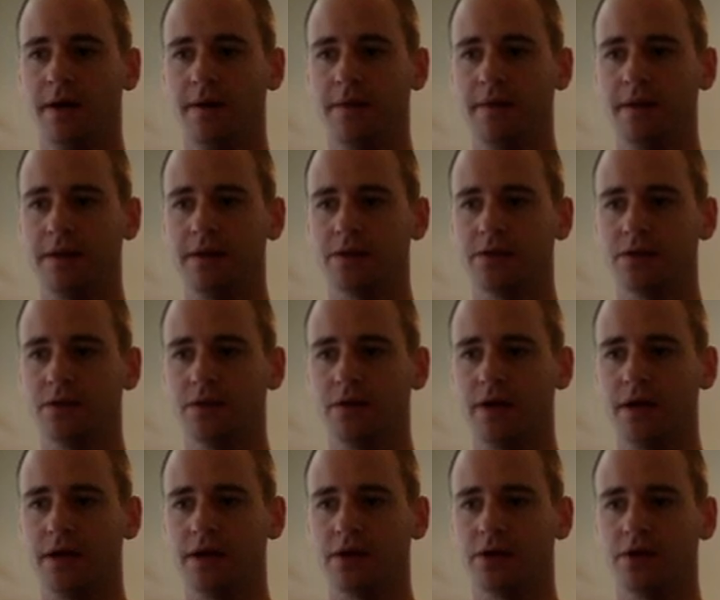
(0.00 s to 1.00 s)
And so
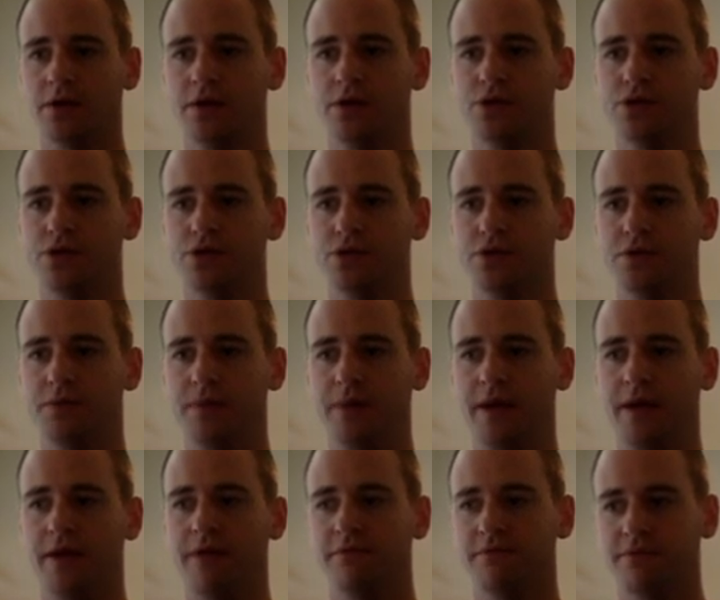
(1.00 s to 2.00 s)
I encourage you to
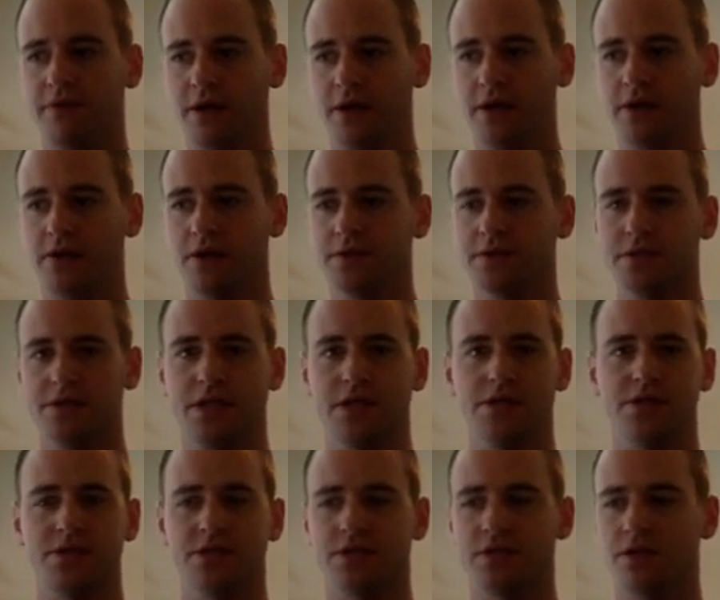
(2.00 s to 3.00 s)
pay very close
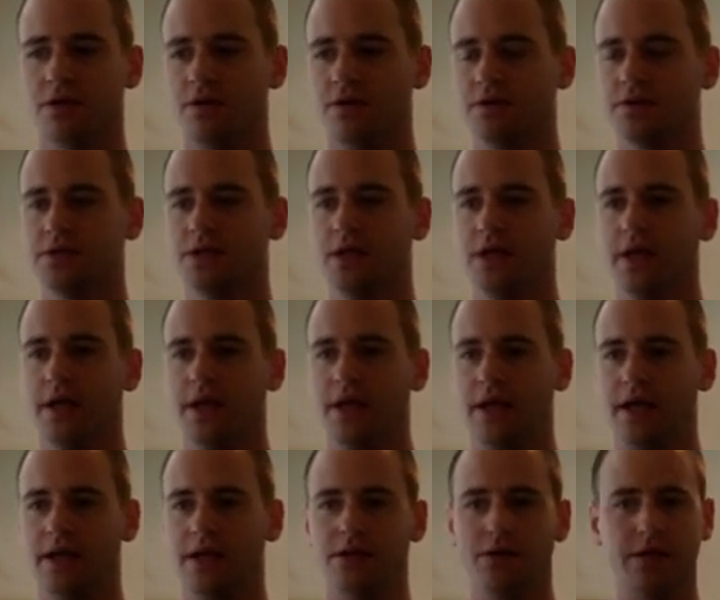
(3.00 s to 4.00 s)
attention to those.
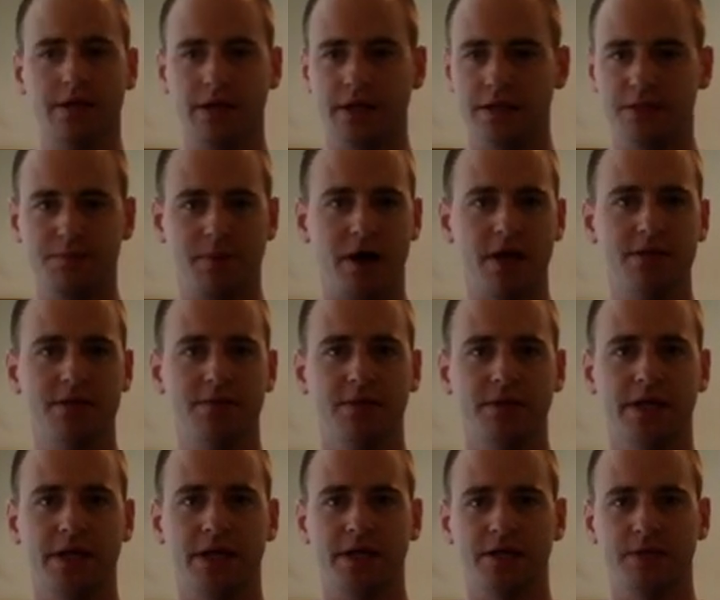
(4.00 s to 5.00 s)
And it's possible
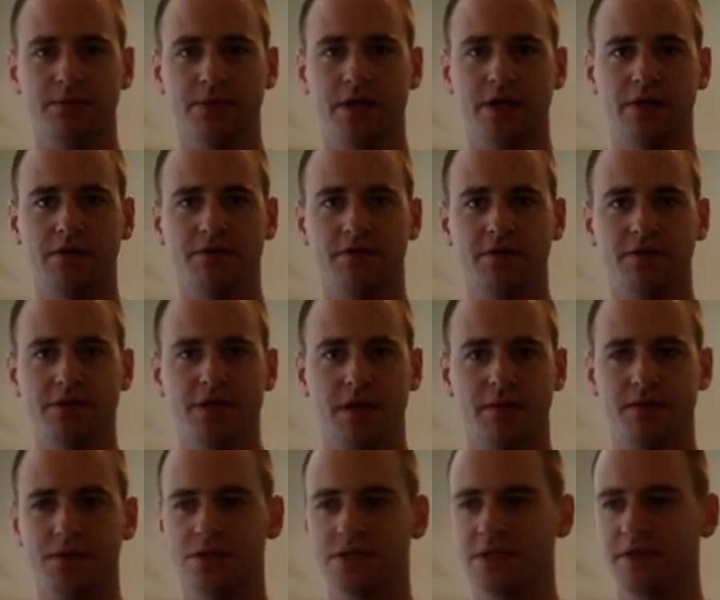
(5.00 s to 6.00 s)
to get them right the first
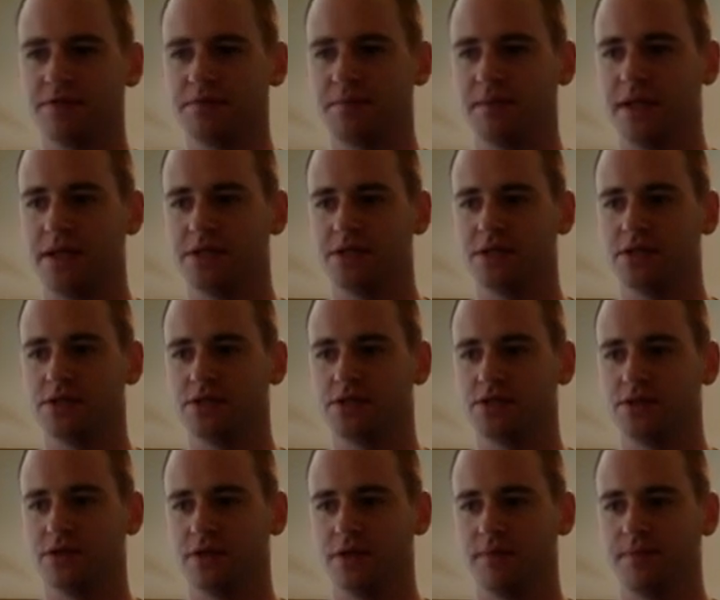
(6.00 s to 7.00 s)
time. You just have to pay attention
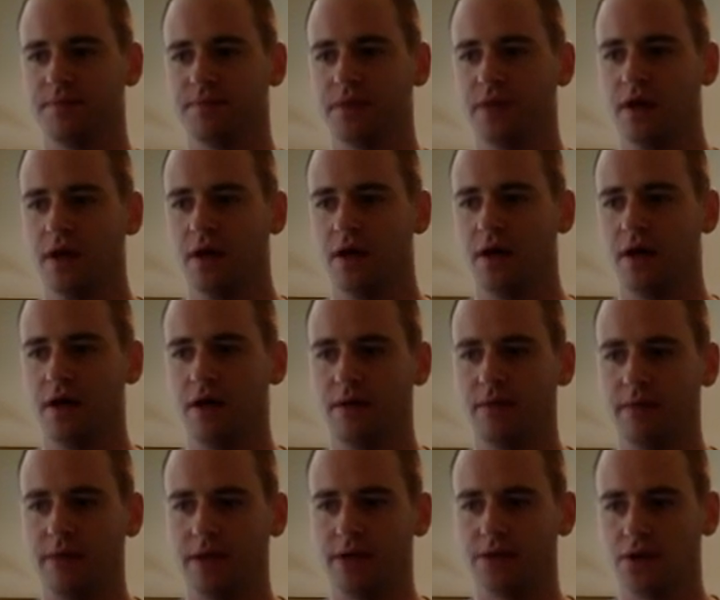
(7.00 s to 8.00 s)
to
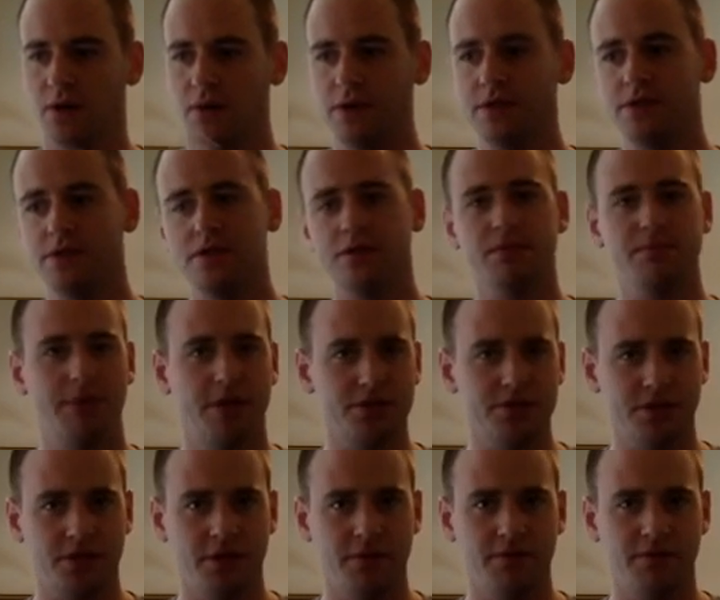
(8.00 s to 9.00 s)
them. As always, use a
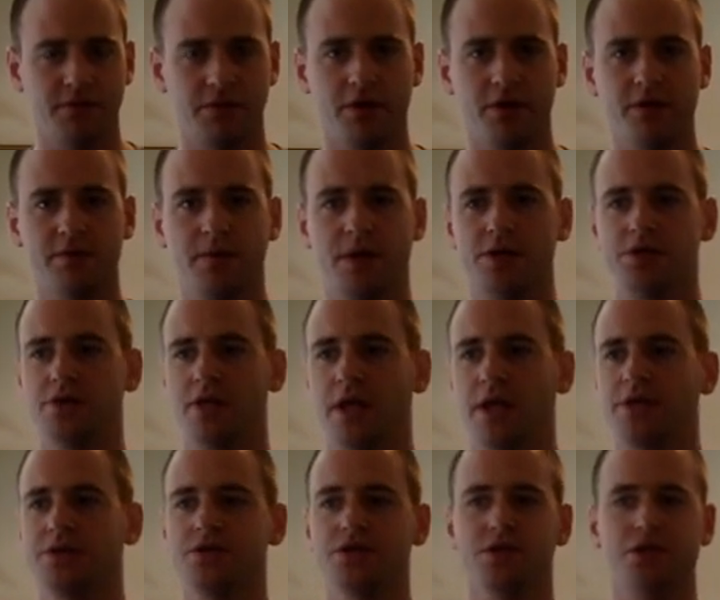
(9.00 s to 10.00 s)
metronome for all the
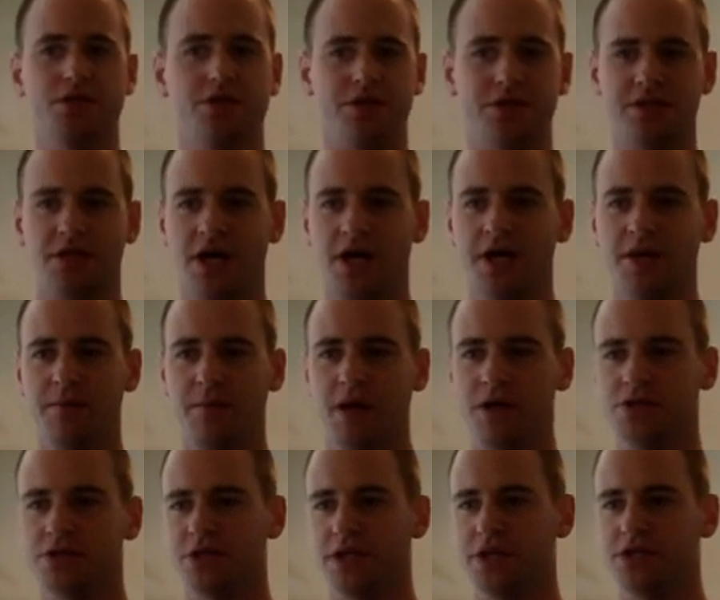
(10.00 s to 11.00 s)
modulations. There's a ton of
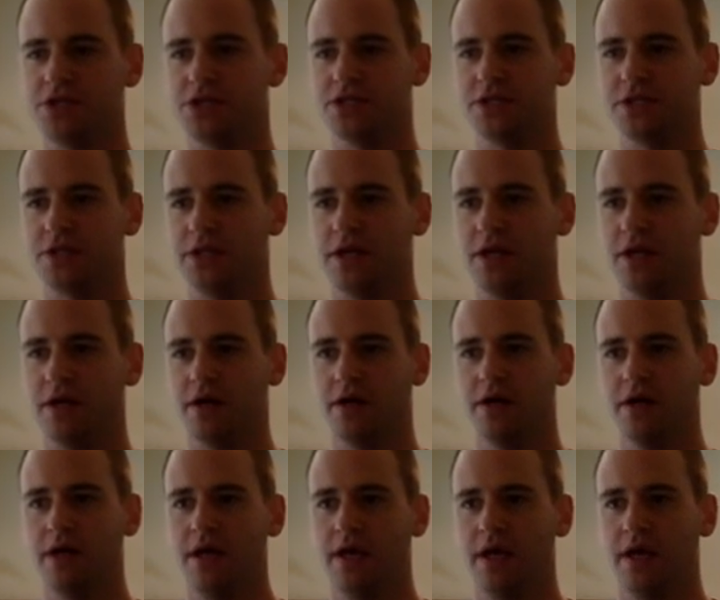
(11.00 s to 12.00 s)
modulations in here.
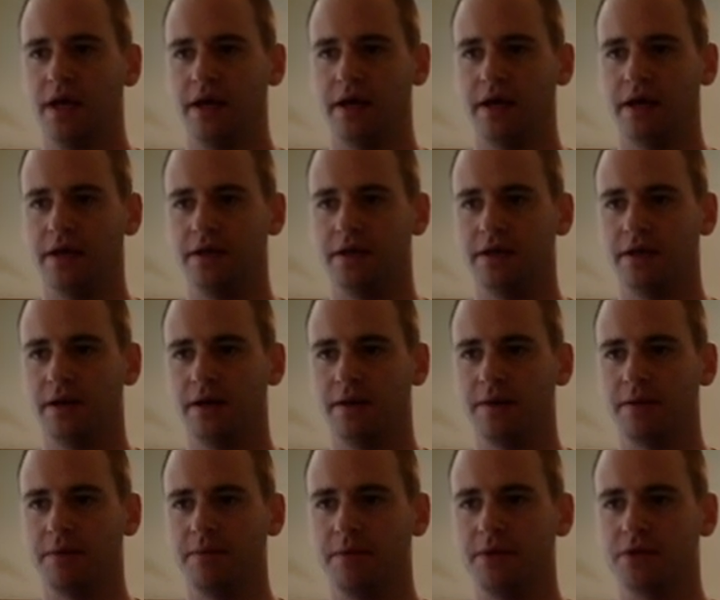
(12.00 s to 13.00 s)
And
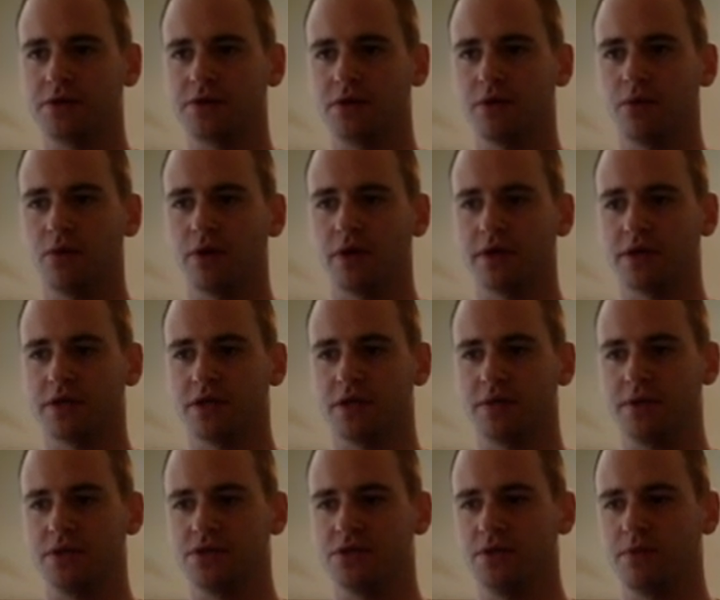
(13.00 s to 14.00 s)
the metronome work is going to
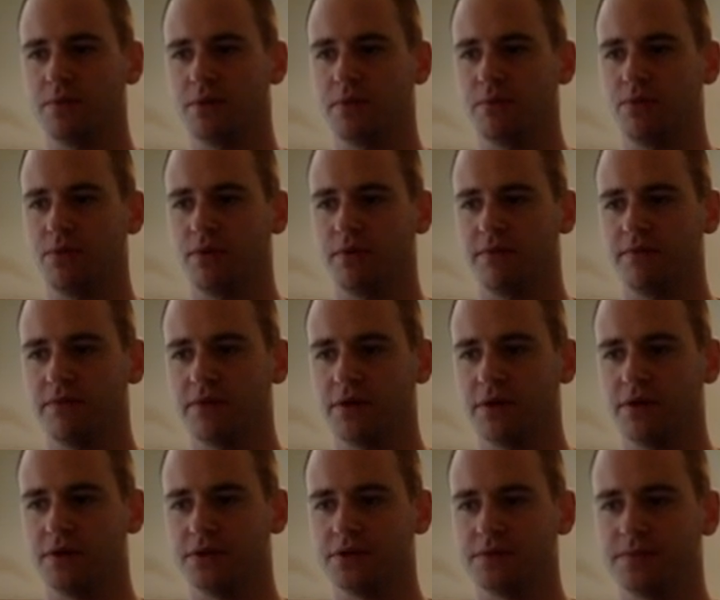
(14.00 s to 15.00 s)
be super important for
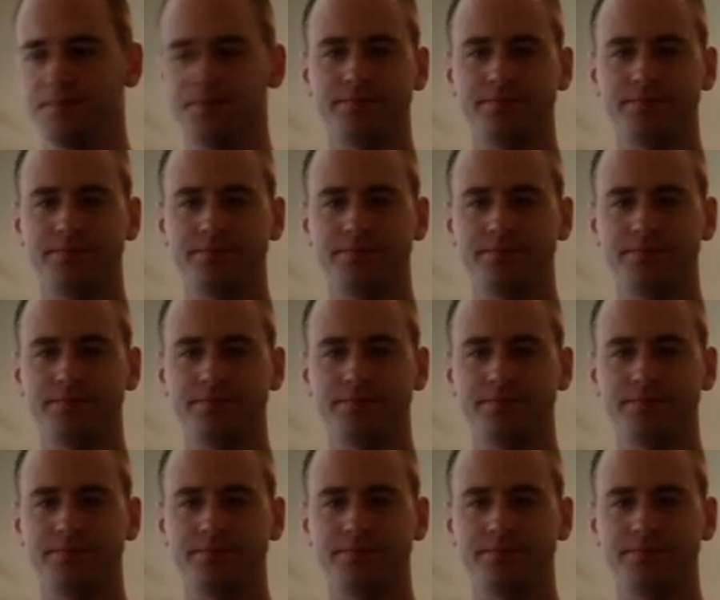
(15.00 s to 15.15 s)
those.